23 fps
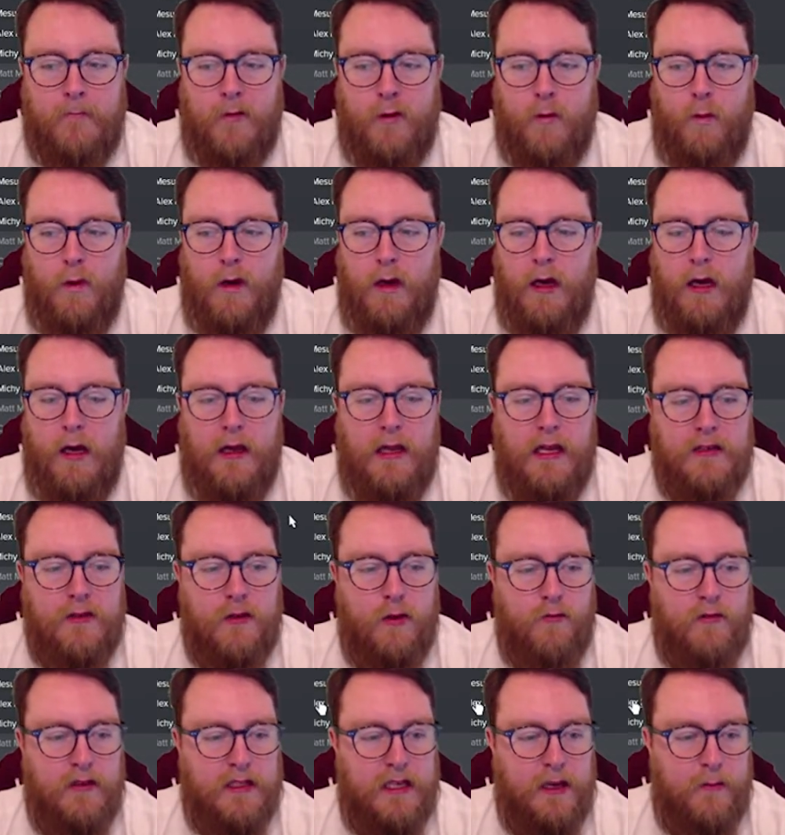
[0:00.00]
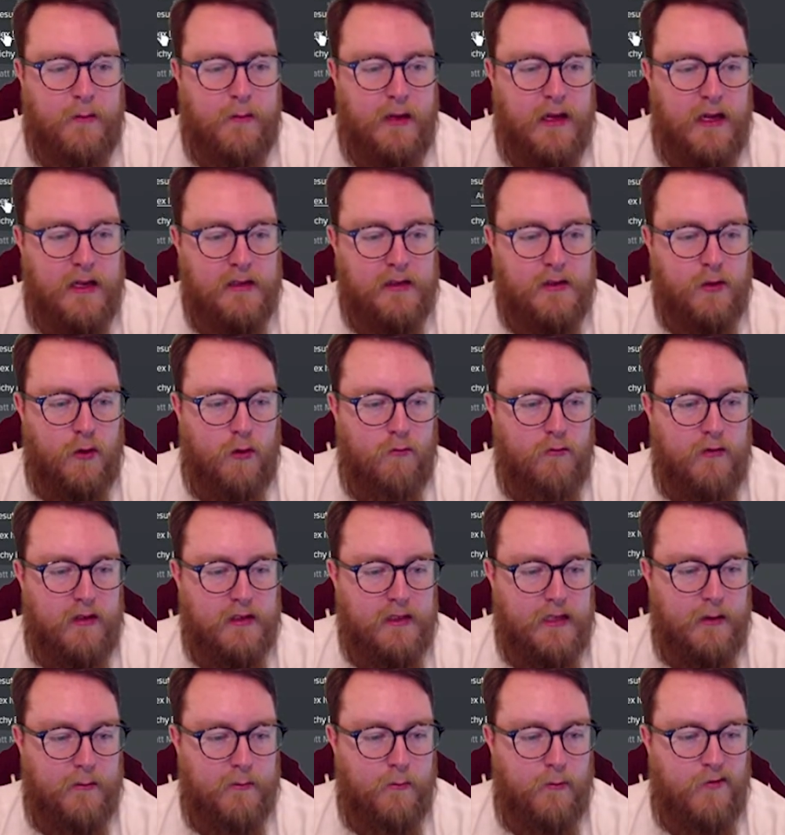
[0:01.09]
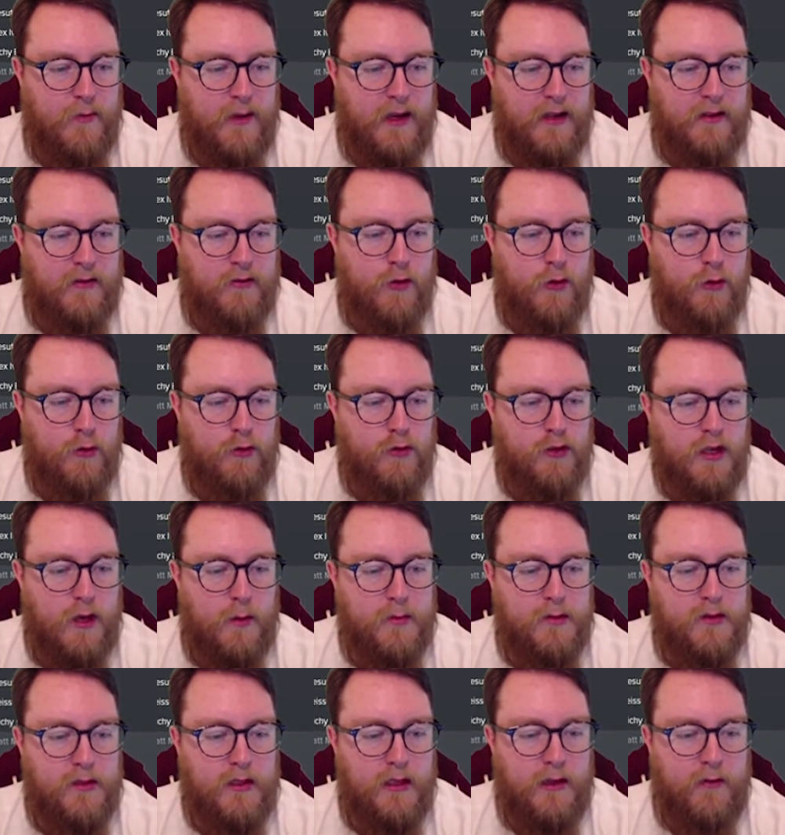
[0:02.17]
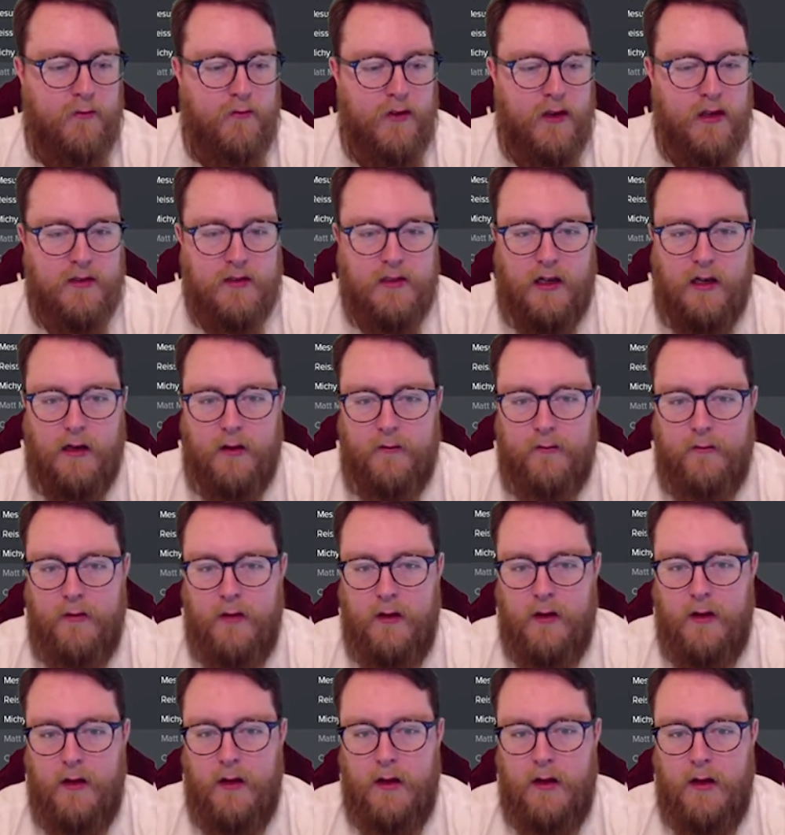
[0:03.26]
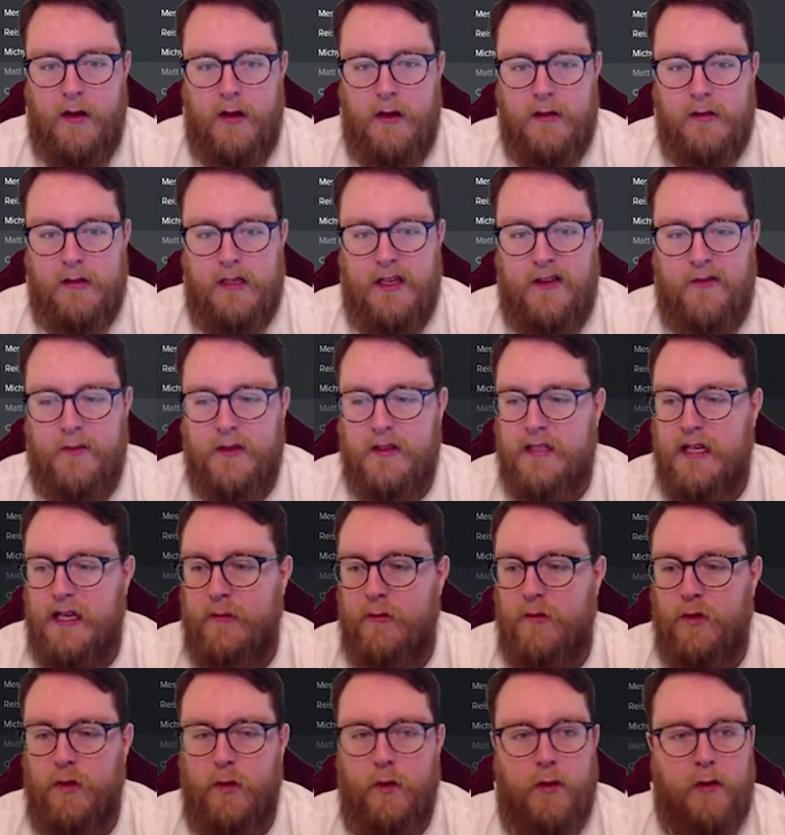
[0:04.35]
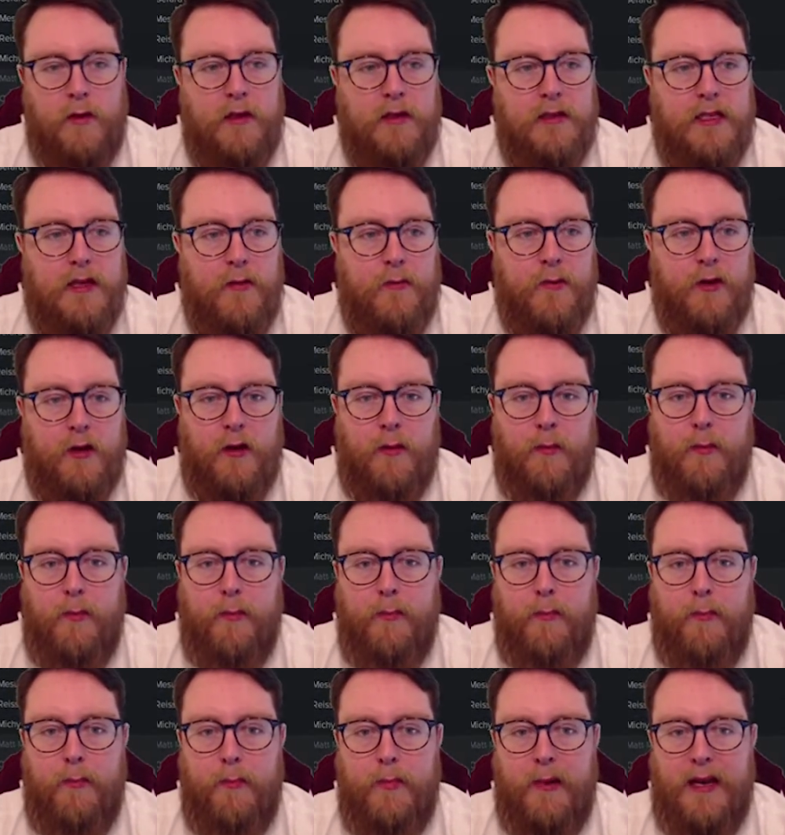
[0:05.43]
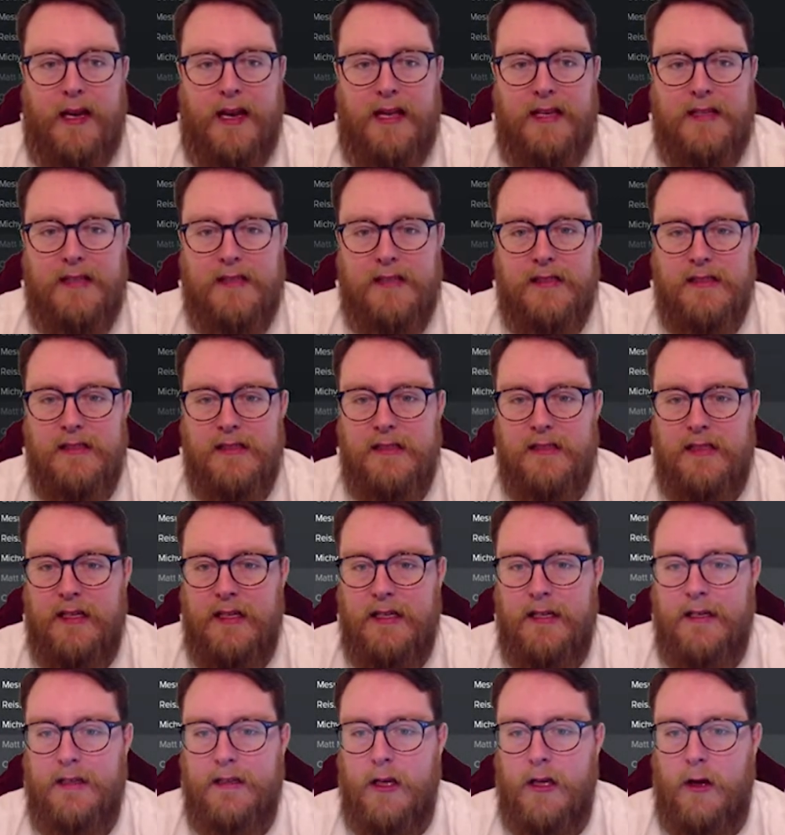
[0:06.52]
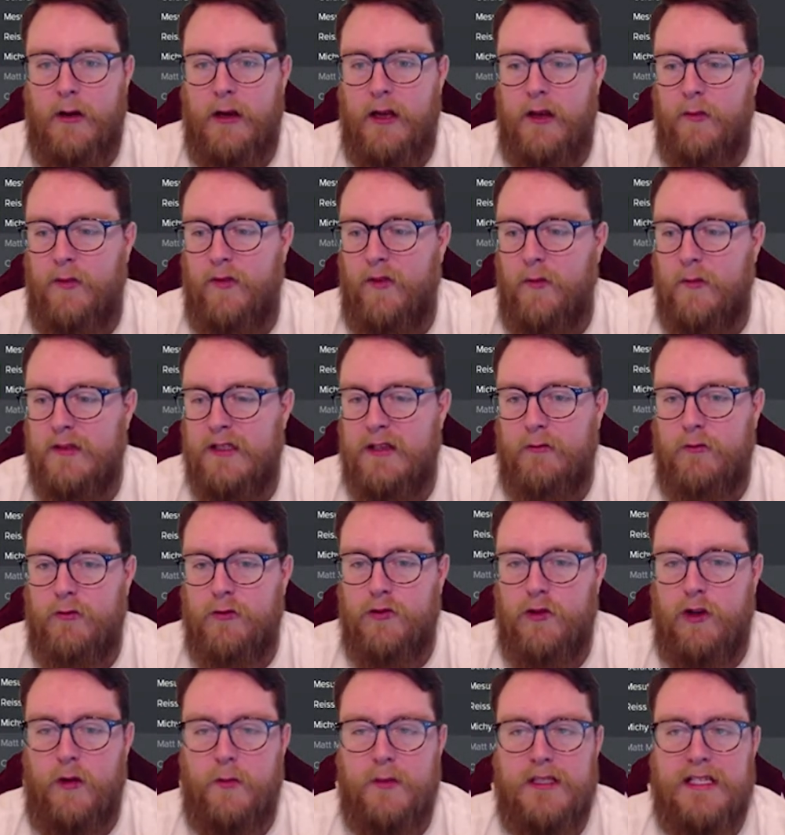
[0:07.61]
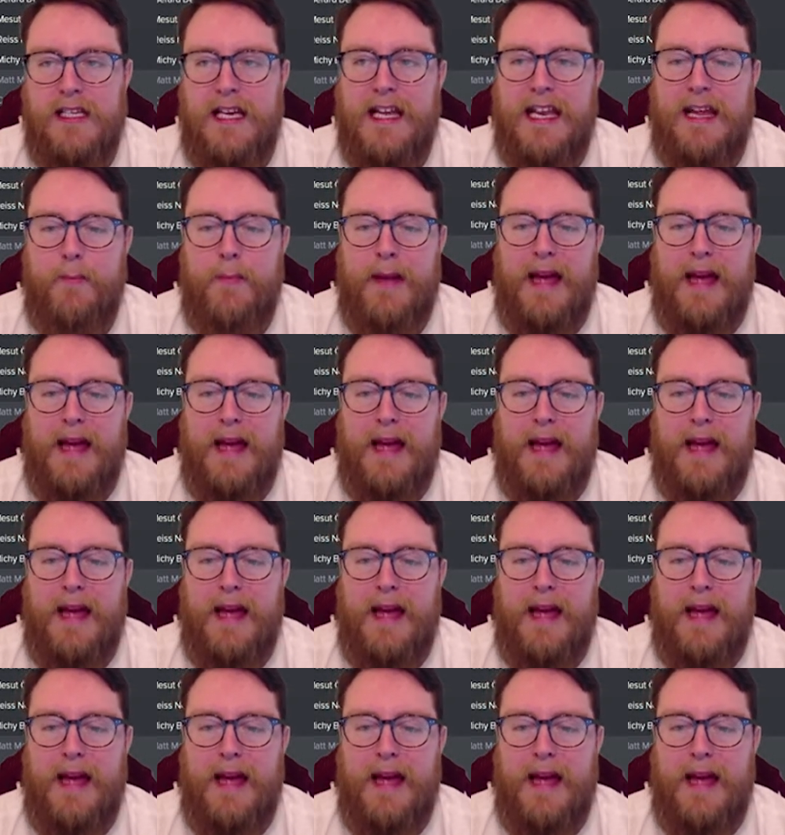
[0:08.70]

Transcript: Let's not risk him. Let's not risk him. We've made two subs in the first half. Let's give him a team talk. Let's give him the complacency. Don't let your performance level drop. Let's get it